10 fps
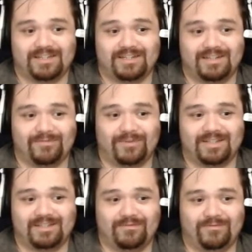what
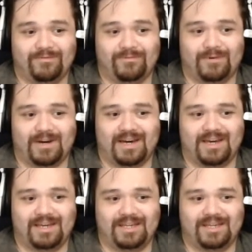
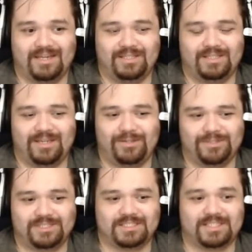why he they use
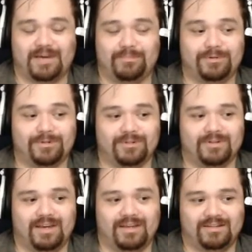sample
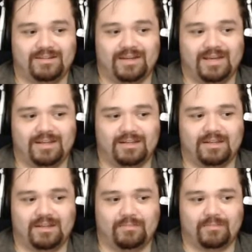and again
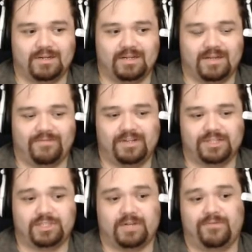um, the
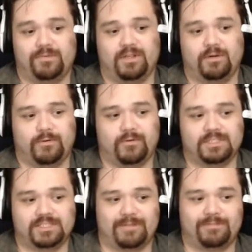definition I'm familiar with with
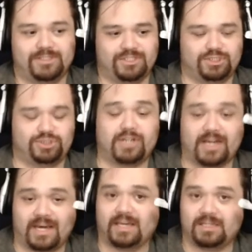sample is just
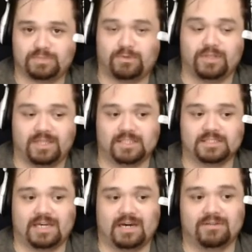trying small things out